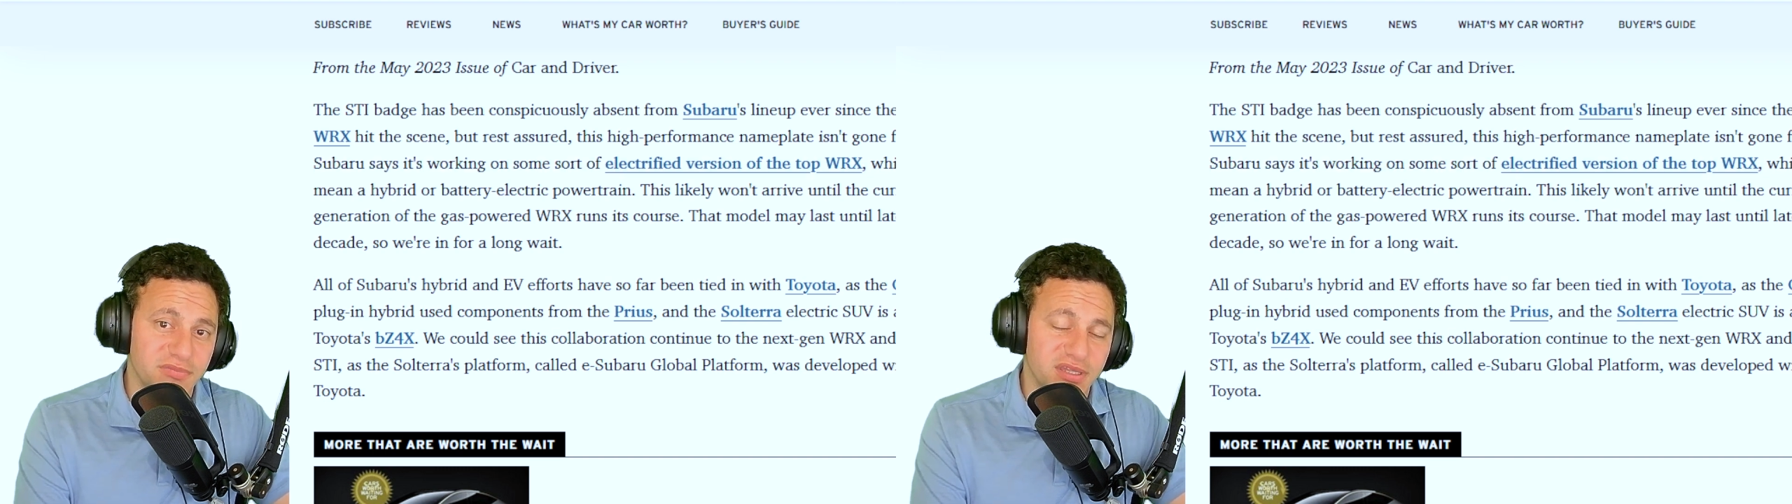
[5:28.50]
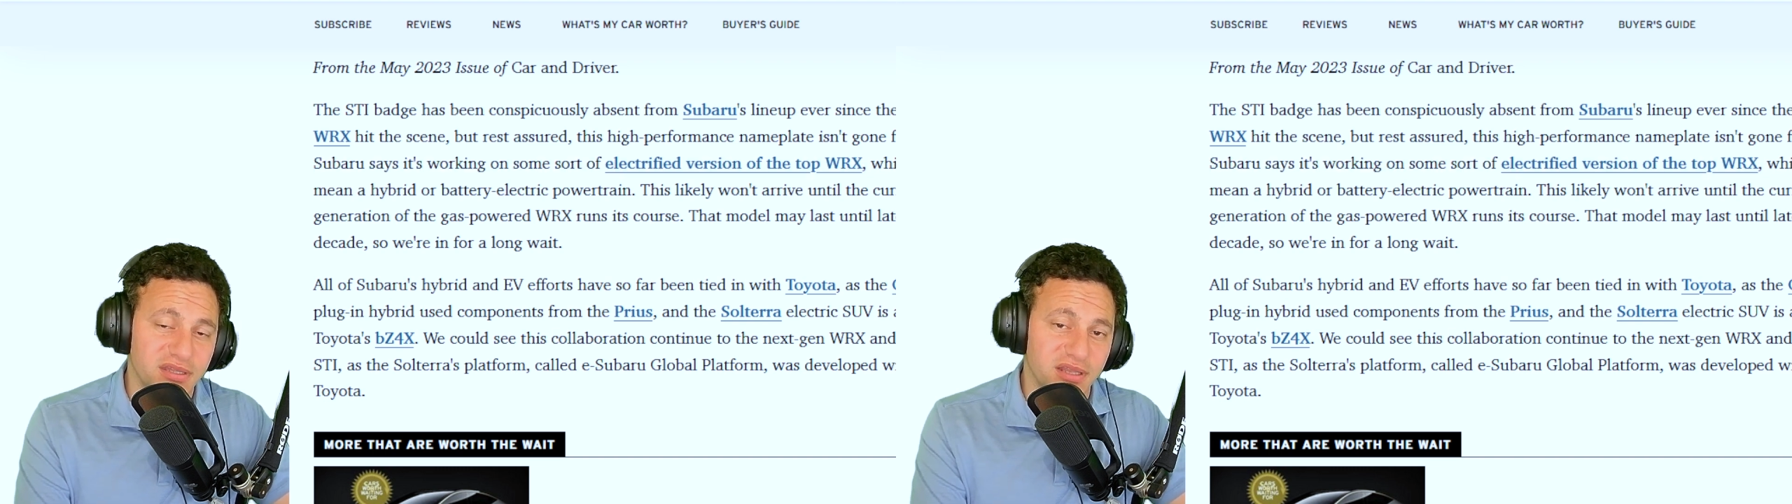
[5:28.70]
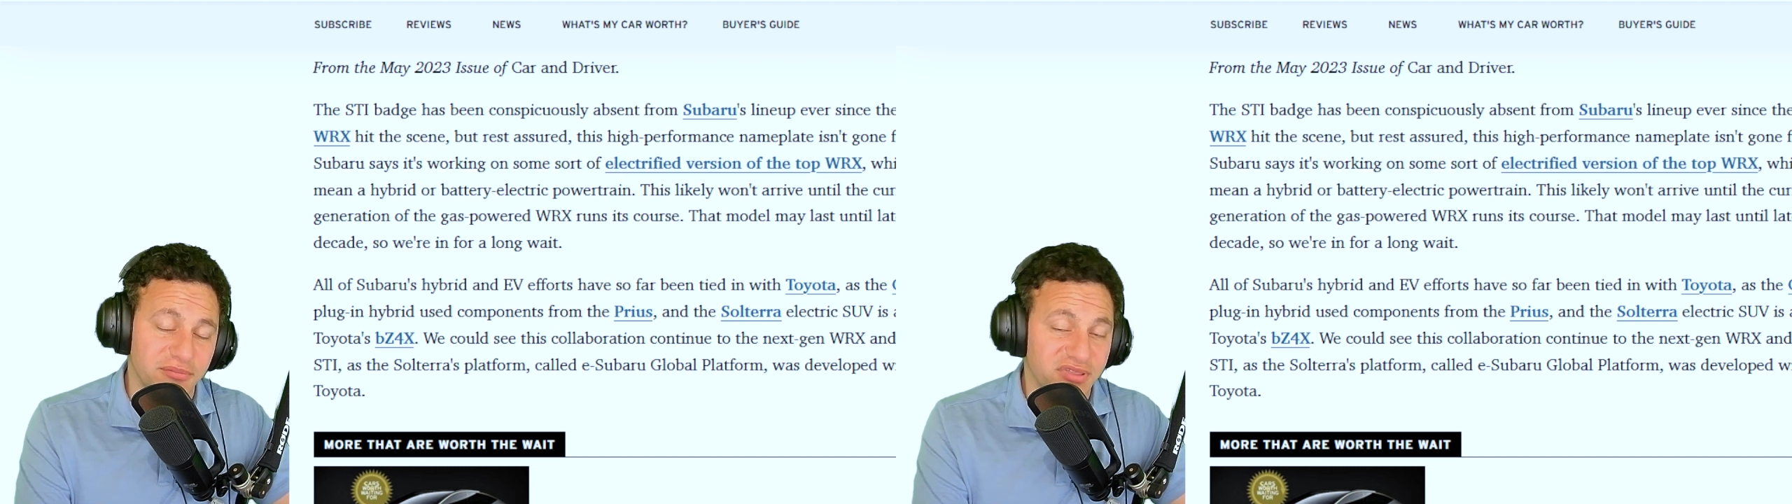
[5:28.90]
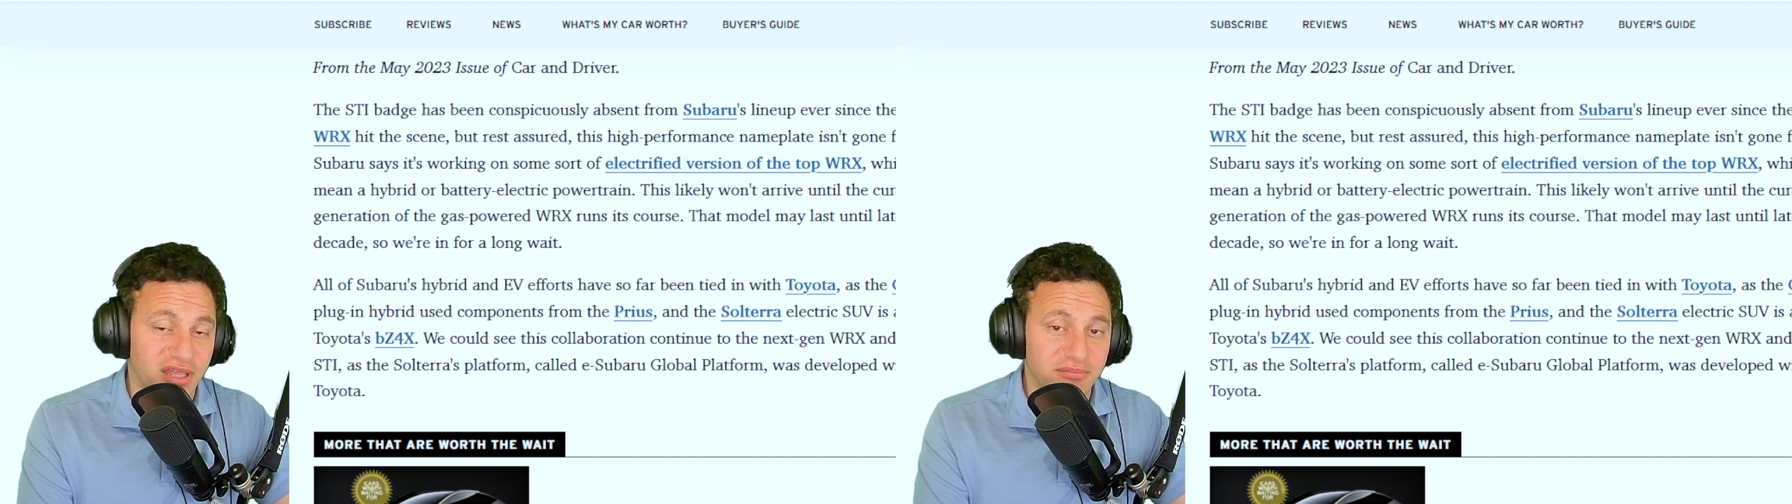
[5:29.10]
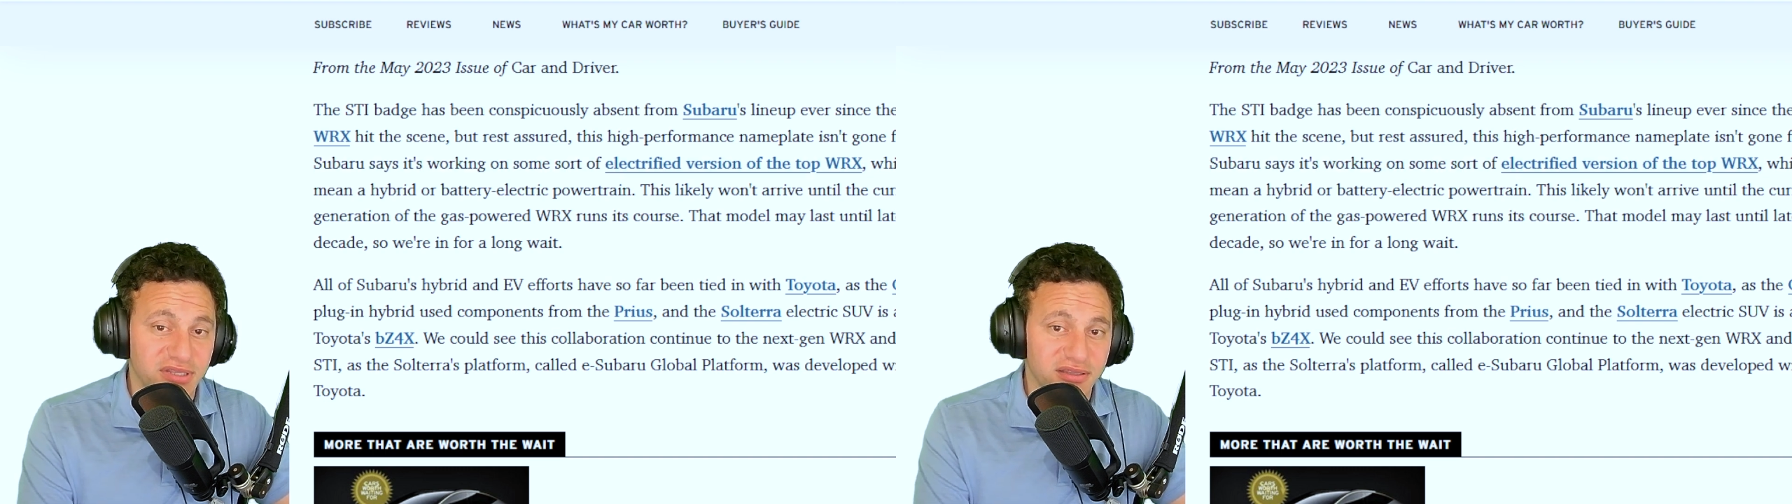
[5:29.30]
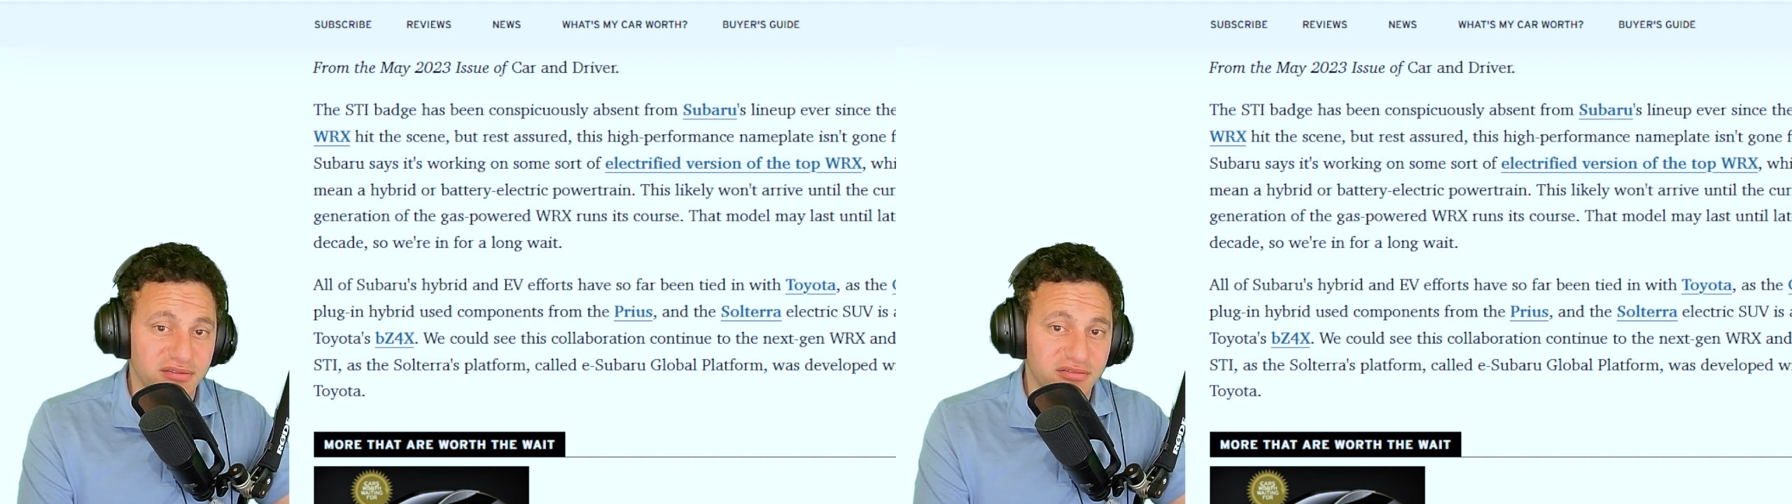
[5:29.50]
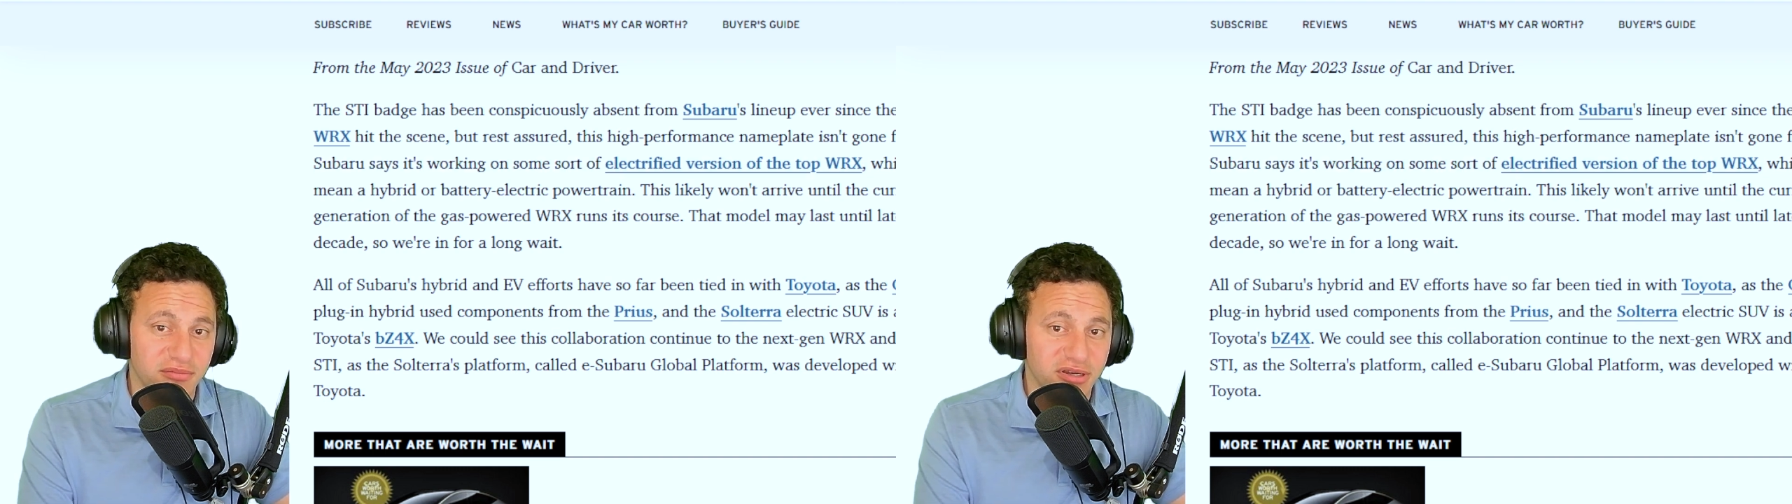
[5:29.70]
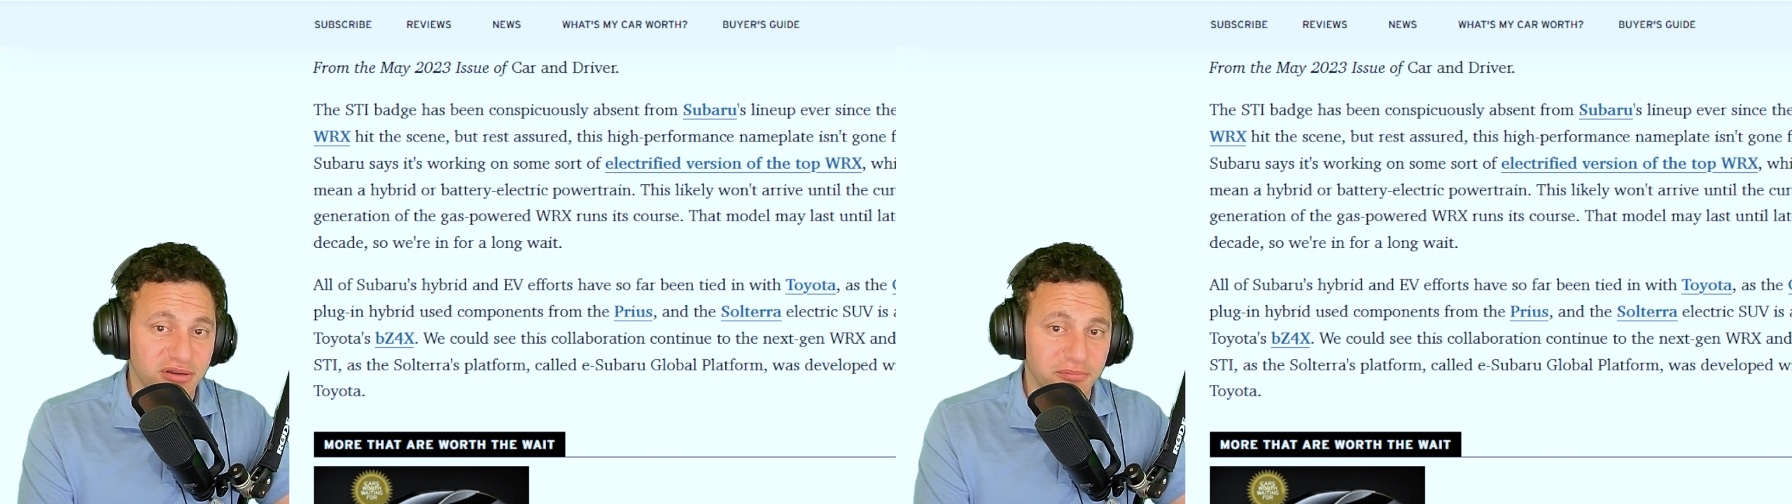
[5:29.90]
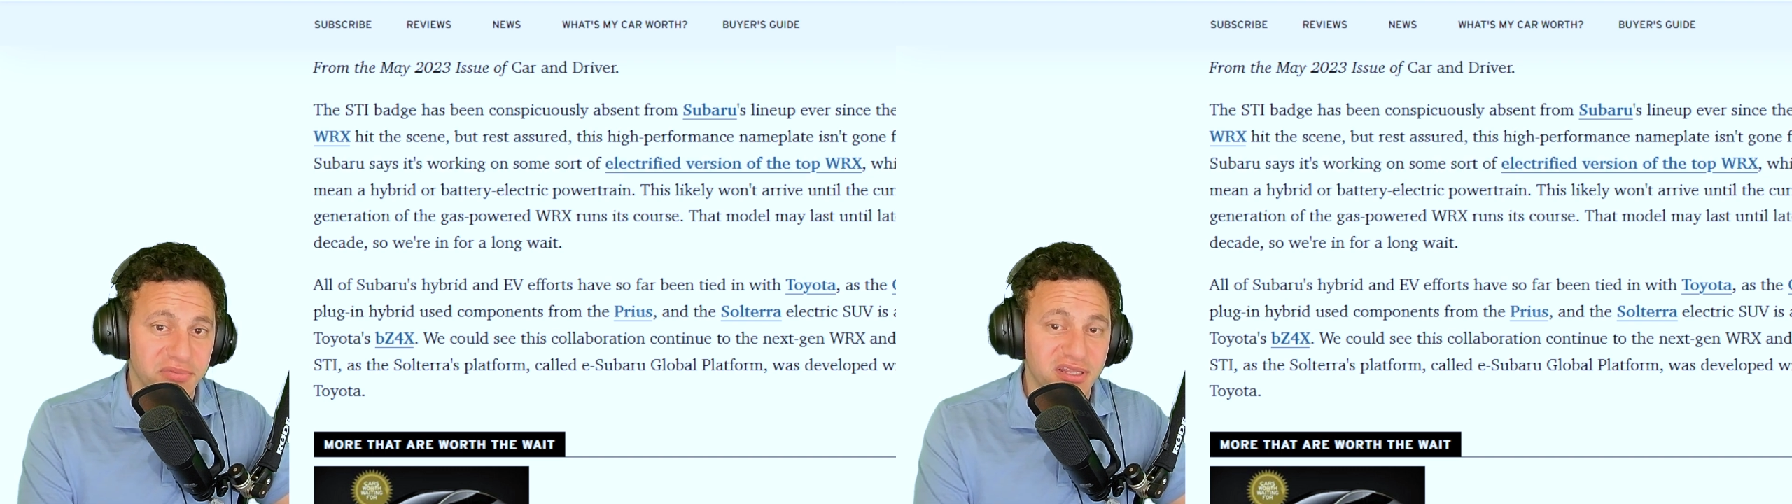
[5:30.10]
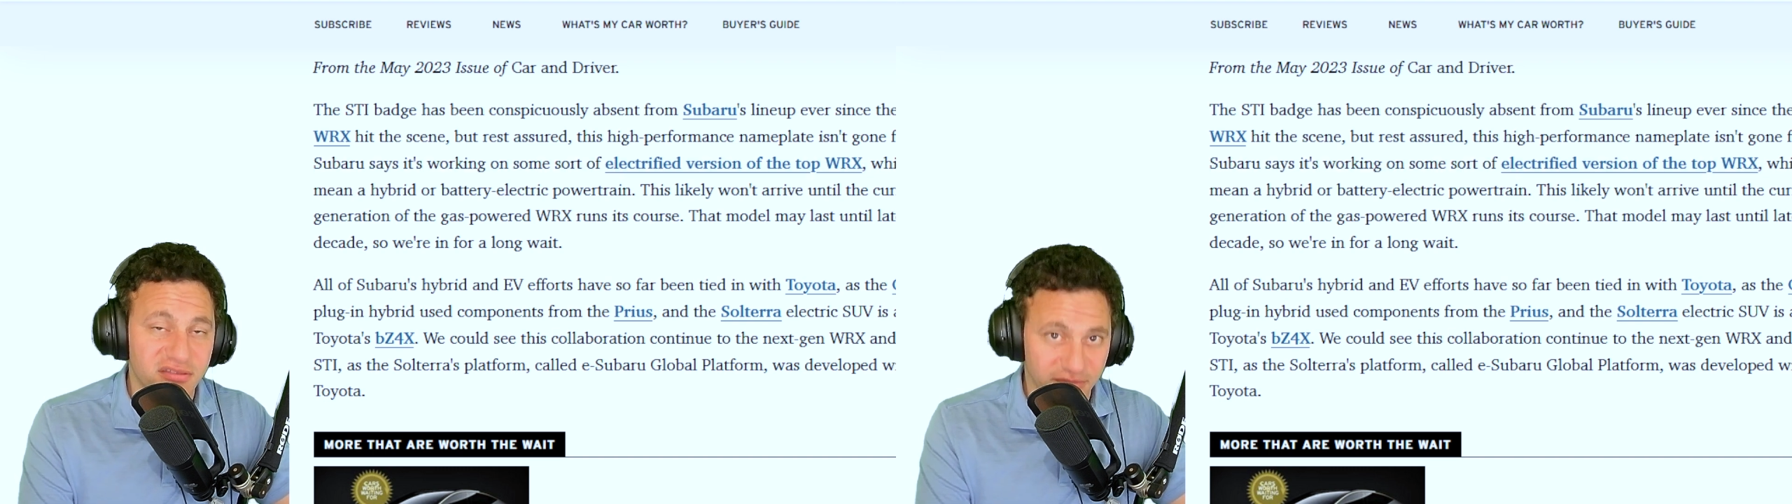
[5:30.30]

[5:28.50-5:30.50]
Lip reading: I'm sad because some other companies,